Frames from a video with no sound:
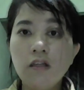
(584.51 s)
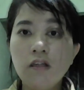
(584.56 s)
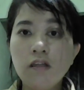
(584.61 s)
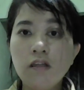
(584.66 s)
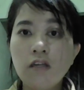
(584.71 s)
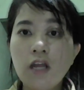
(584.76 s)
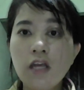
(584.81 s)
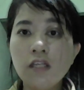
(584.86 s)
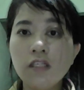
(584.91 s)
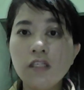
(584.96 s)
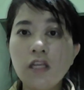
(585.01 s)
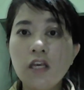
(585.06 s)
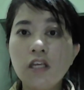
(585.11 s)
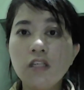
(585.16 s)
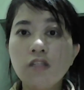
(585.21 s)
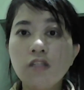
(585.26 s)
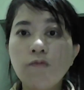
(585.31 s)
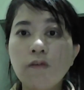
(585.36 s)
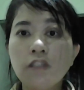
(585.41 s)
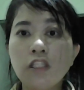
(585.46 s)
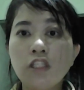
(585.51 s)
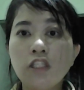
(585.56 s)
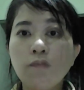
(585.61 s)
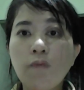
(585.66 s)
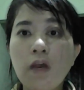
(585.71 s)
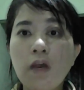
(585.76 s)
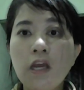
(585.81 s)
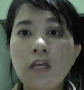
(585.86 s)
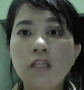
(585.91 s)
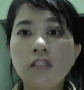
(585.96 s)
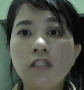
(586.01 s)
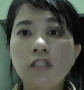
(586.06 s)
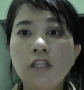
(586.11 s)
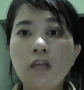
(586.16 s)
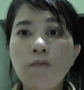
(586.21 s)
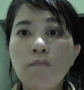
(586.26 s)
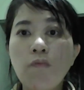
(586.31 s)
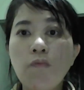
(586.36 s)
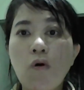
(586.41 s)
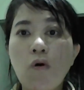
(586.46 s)
Next is participate in
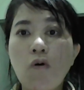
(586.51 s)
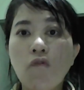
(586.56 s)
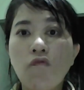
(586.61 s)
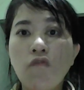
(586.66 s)
simple